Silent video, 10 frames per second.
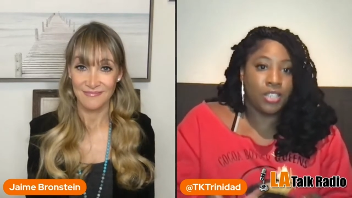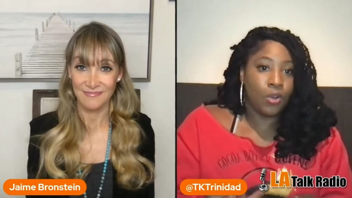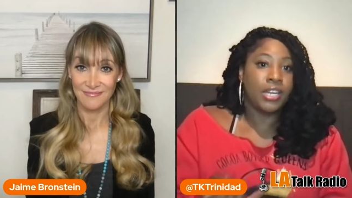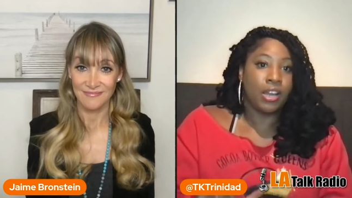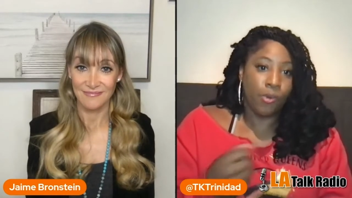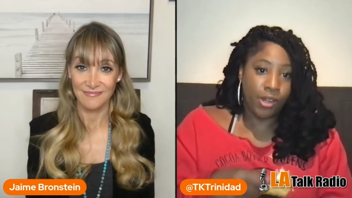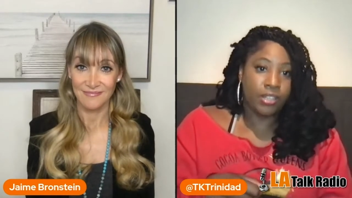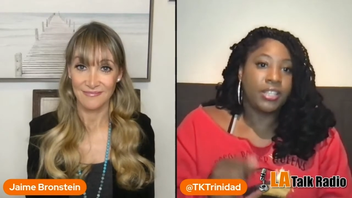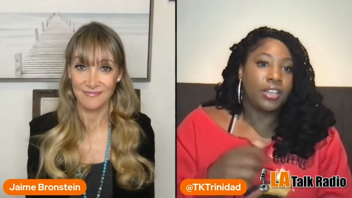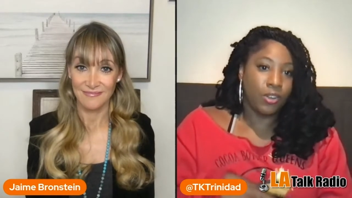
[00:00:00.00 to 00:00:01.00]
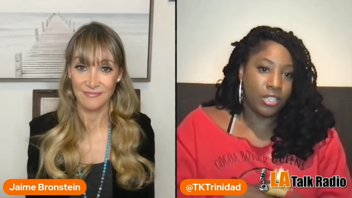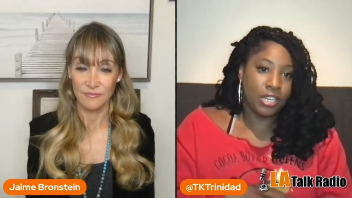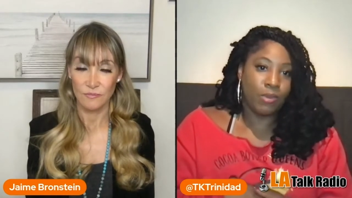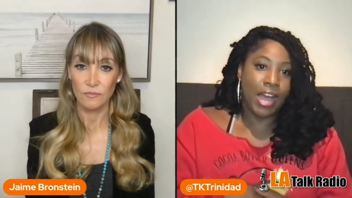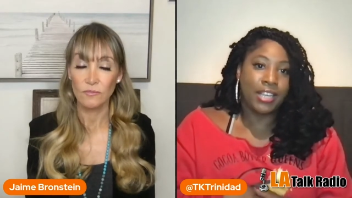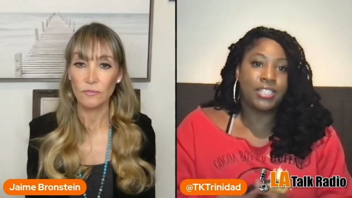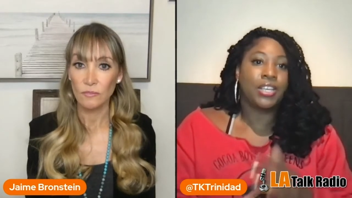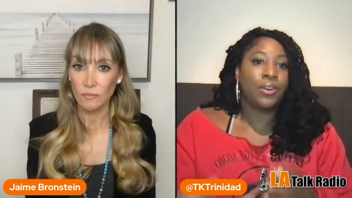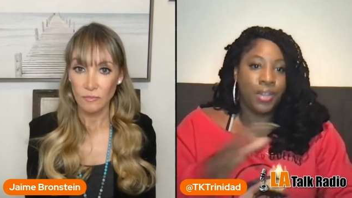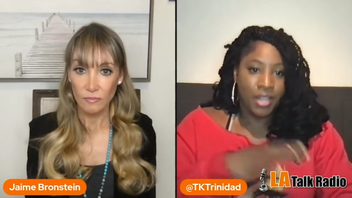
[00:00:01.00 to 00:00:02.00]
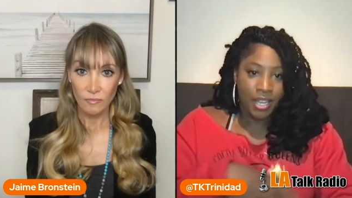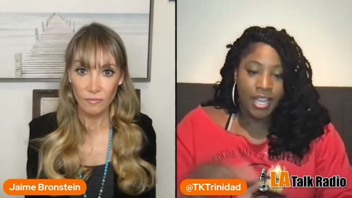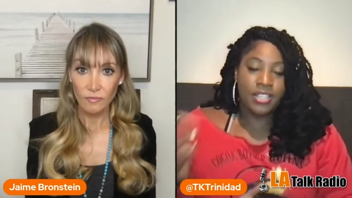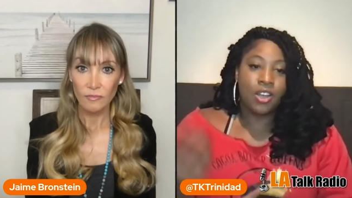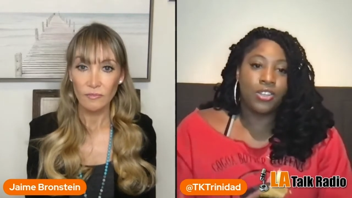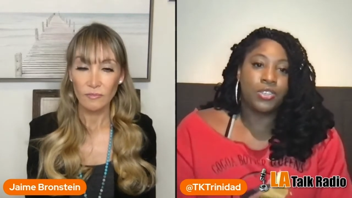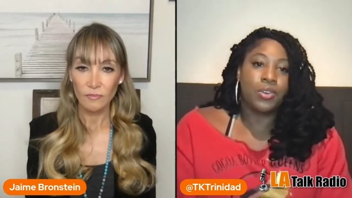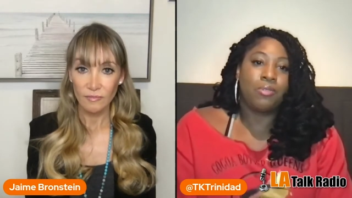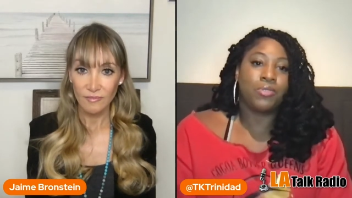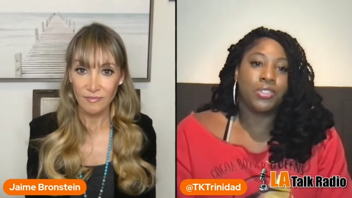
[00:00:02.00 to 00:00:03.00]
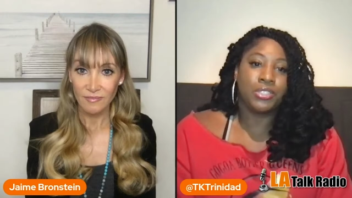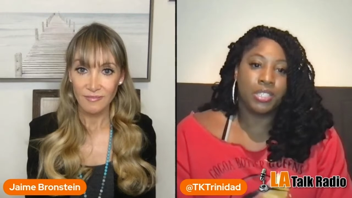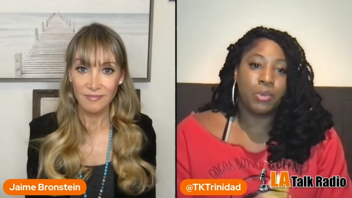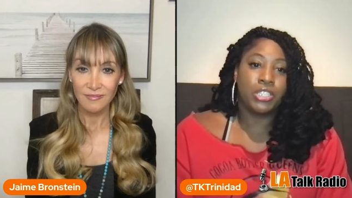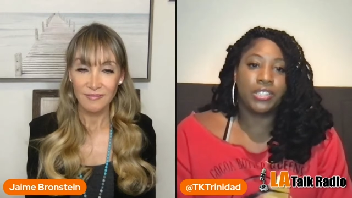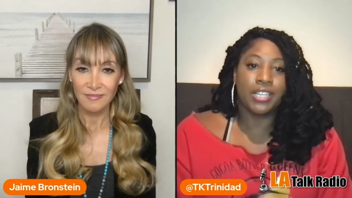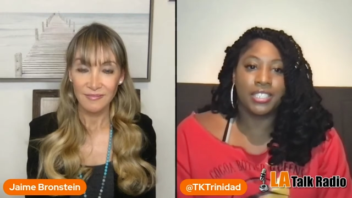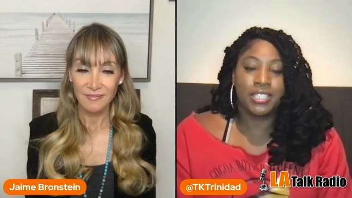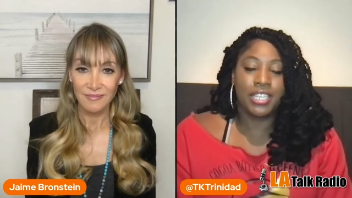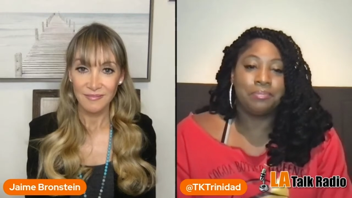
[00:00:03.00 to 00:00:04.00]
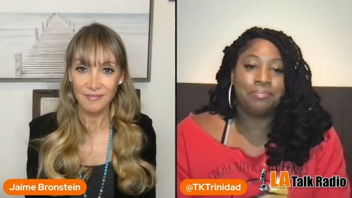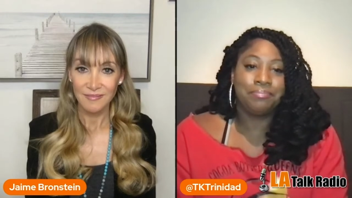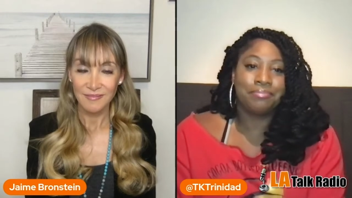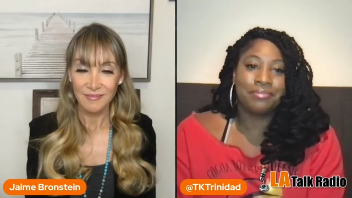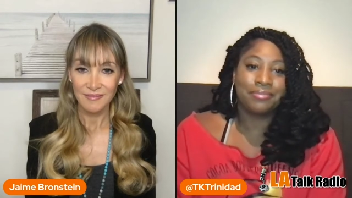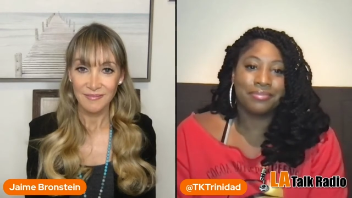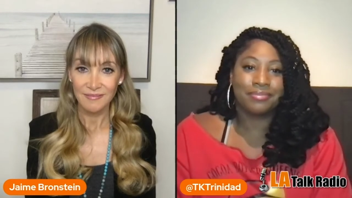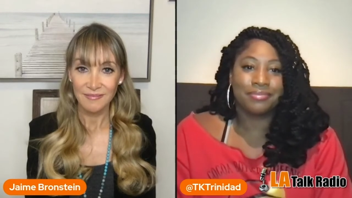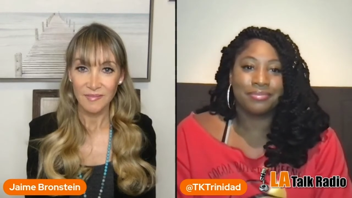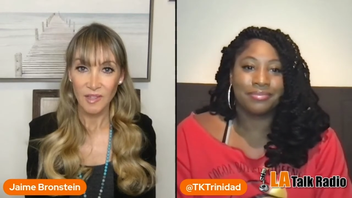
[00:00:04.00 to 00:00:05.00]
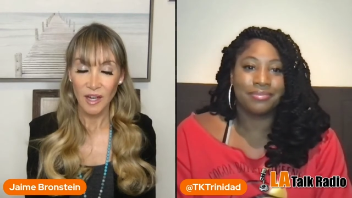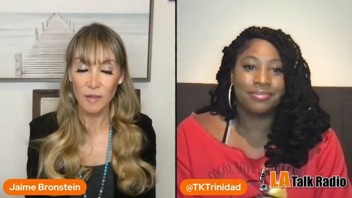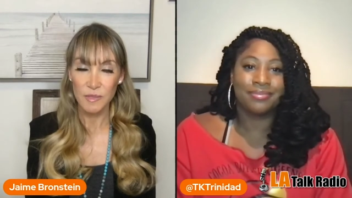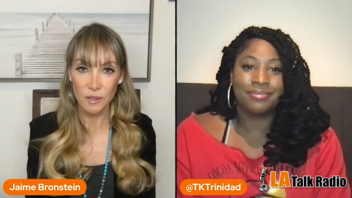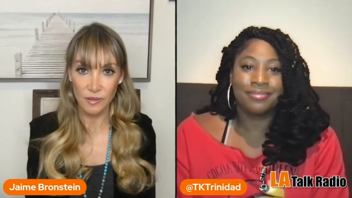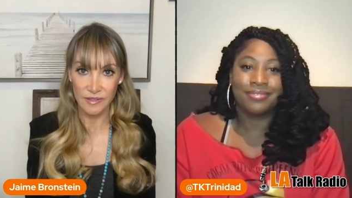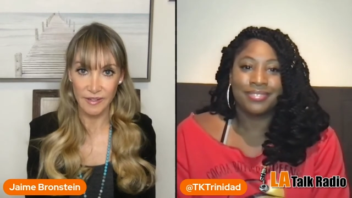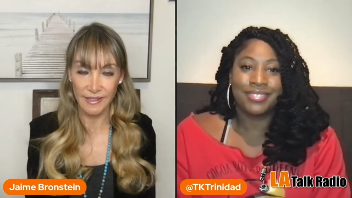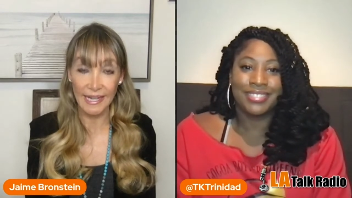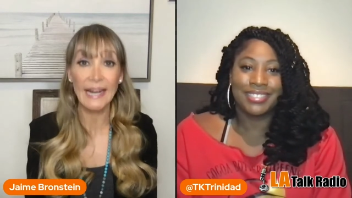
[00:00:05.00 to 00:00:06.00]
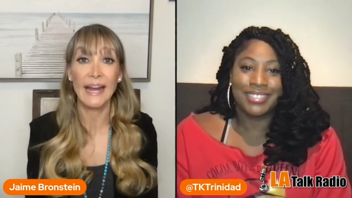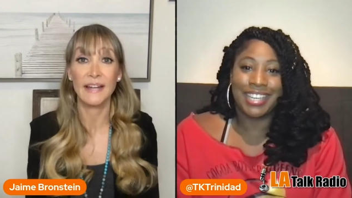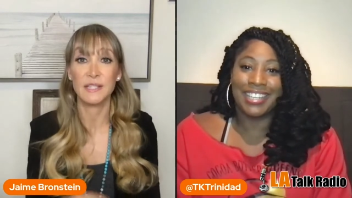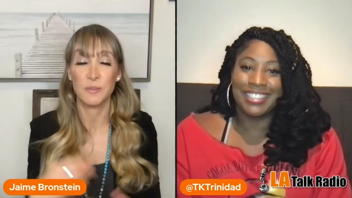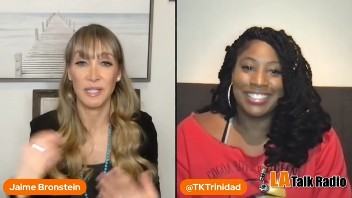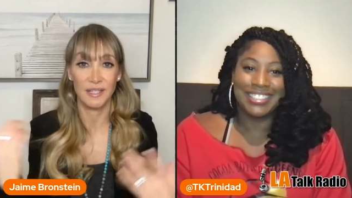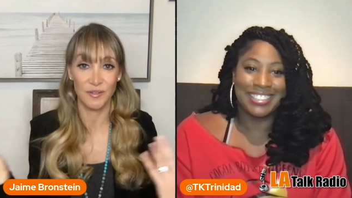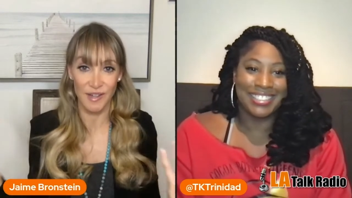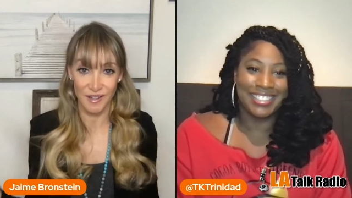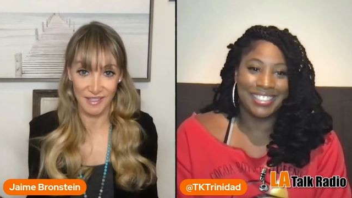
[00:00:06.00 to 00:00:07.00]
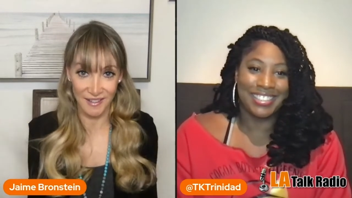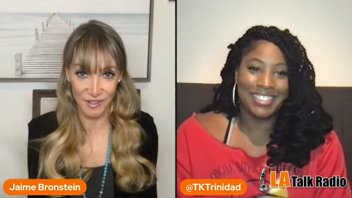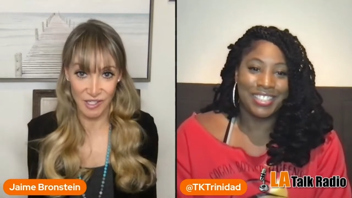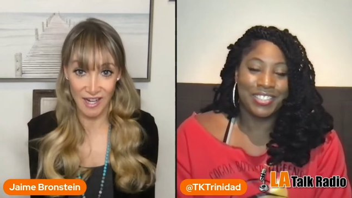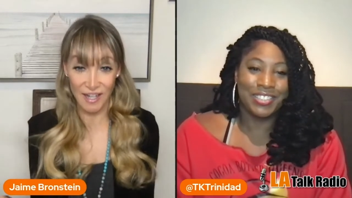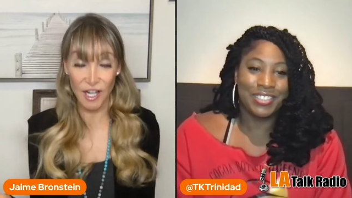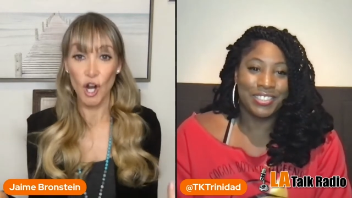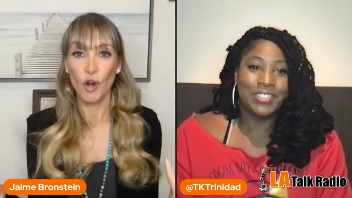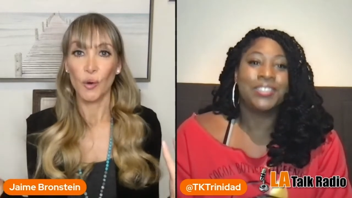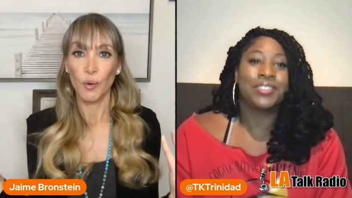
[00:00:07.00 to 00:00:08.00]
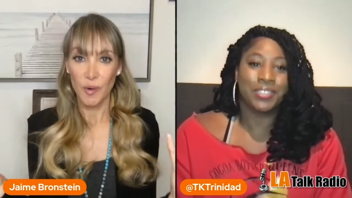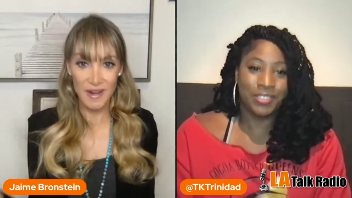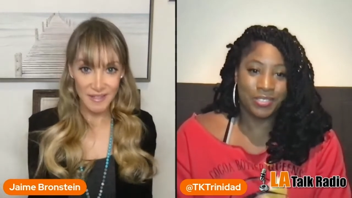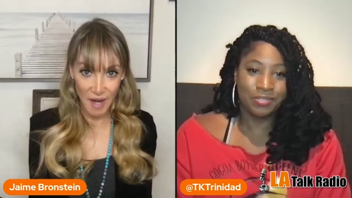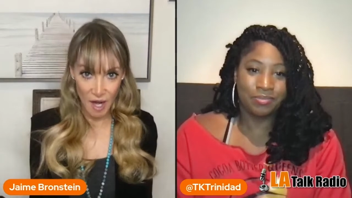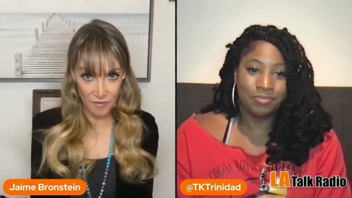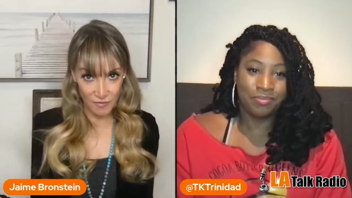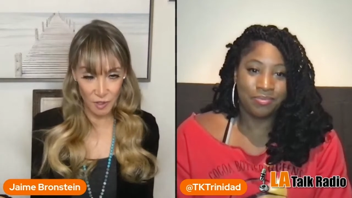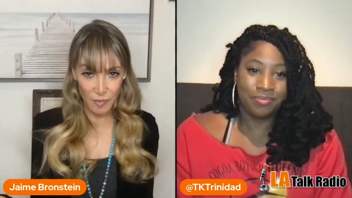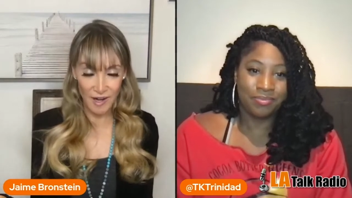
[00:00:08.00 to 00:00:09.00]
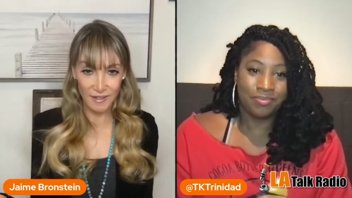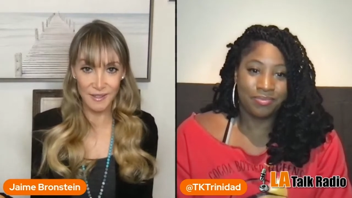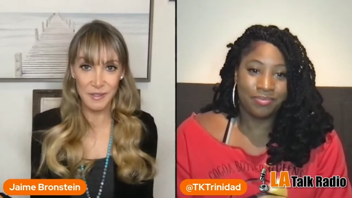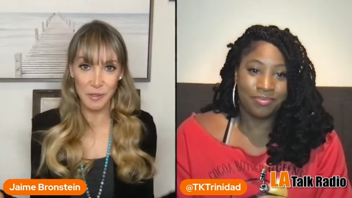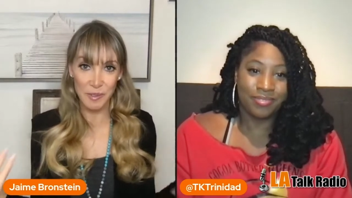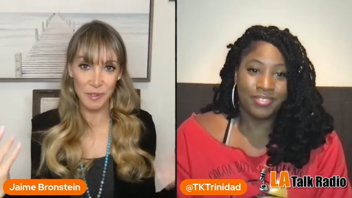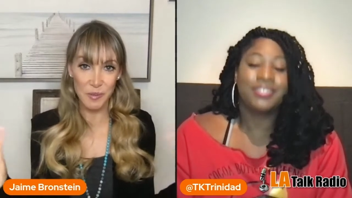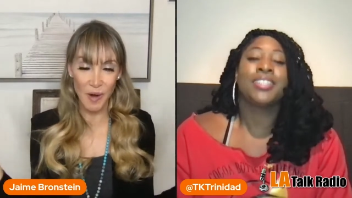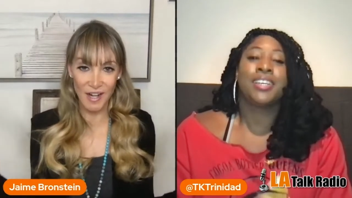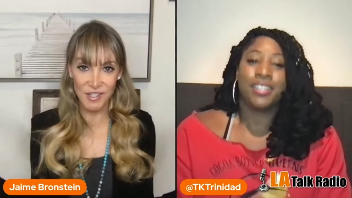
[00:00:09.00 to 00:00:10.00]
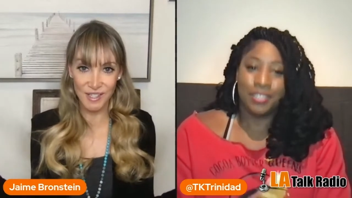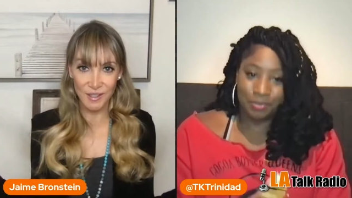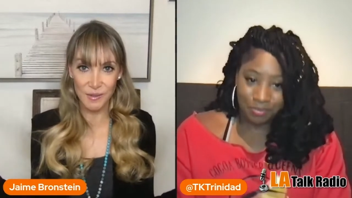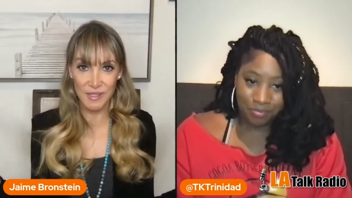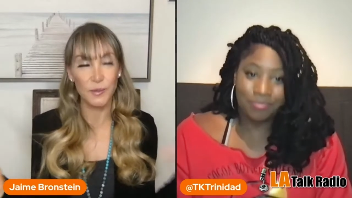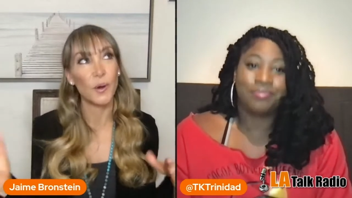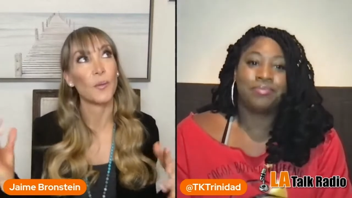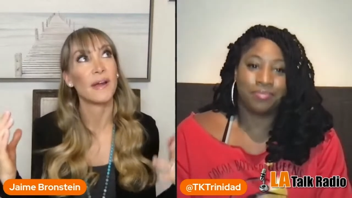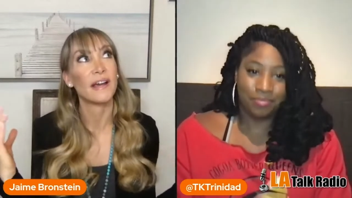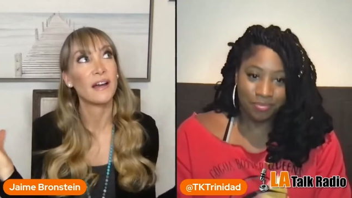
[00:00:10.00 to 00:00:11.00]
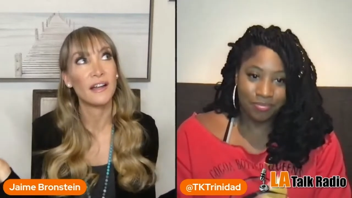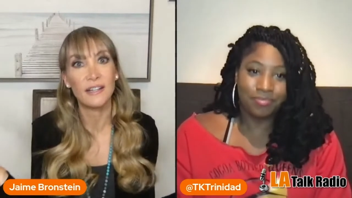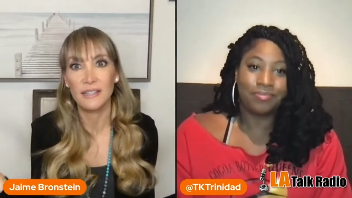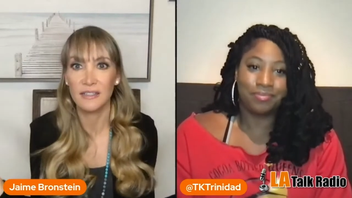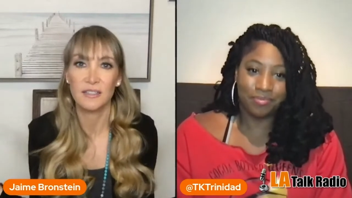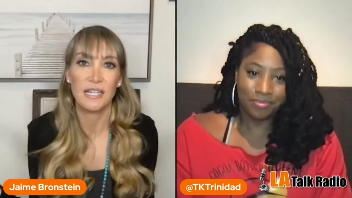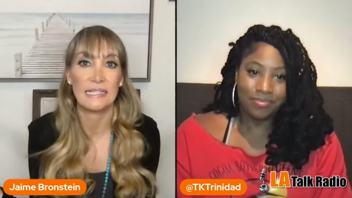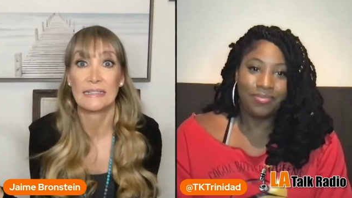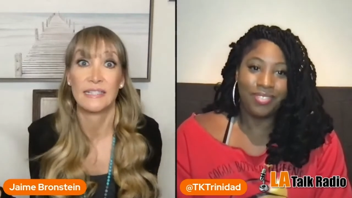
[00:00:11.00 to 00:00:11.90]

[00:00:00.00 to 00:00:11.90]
Speaker 1: it's coconut oil in the coconut wax, so it's also helpful to moisturize the skin. I'm so excited.
Speaker 2: And speaking of Valentine's Day, great time for your products. Anybody who's watching who's like, oh my God, I need I need a